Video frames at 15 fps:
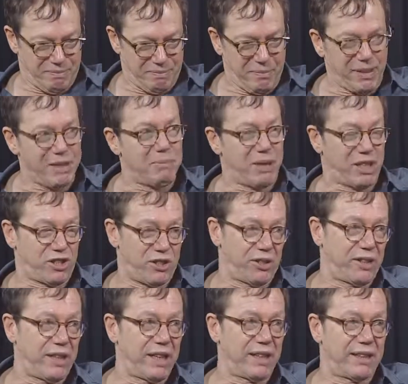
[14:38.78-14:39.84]
really makes you
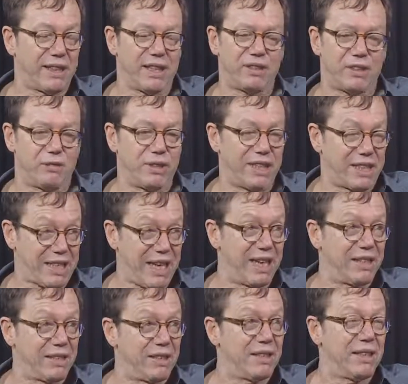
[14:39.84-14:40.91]
think, than to read
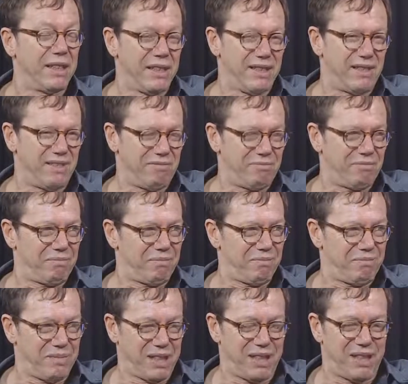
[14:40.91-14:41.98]
10,
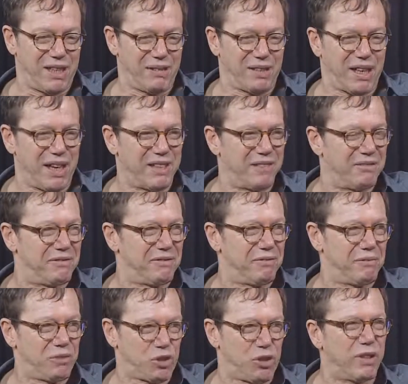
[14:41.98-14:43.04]
kind of
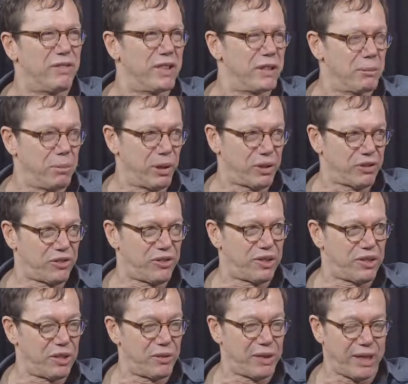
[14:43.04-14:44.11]
trivial books
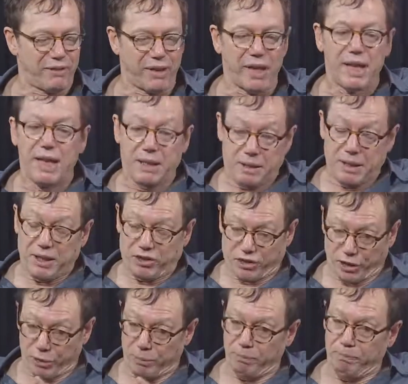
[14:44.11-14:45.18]
that don't have it.
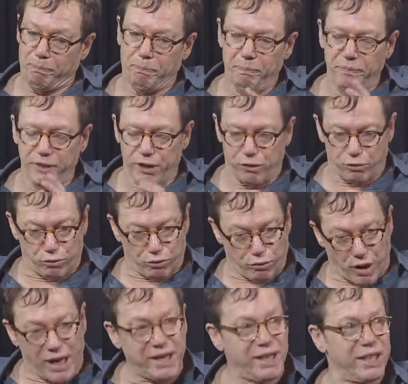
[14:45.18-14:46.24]
So
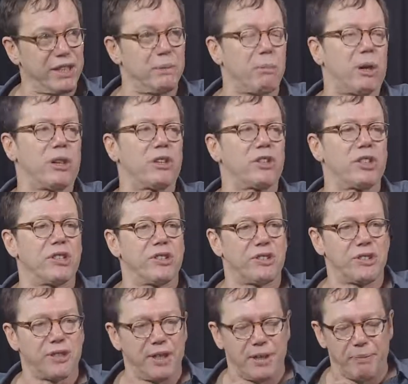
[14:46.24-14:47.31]
writing in the
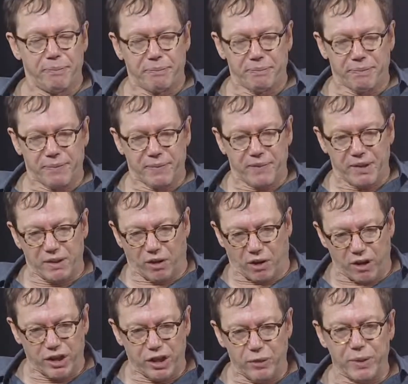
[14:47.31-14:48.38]
margins,
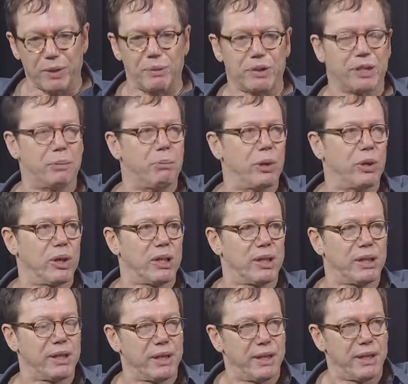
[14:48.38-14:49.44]
arguing with the
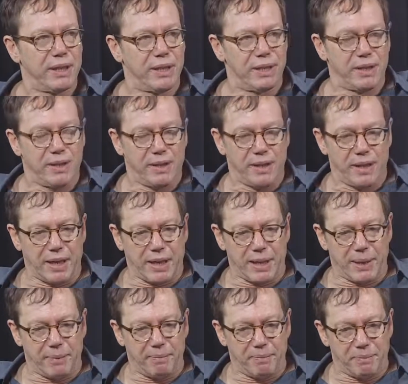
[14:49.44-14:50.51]
book,
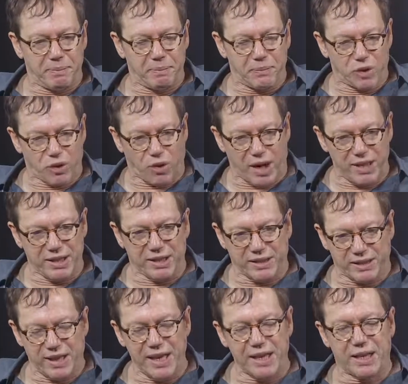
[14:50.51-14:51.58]
trying to
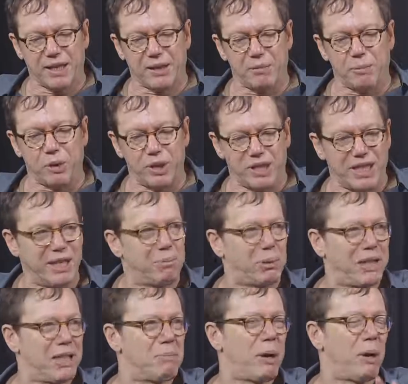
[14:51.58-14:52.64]
think more
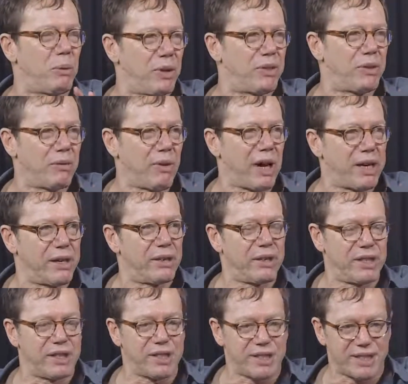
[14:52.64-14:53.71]
deeply about what the writer
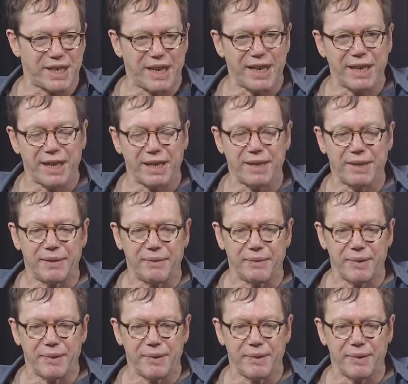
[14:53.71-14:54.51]
is saying,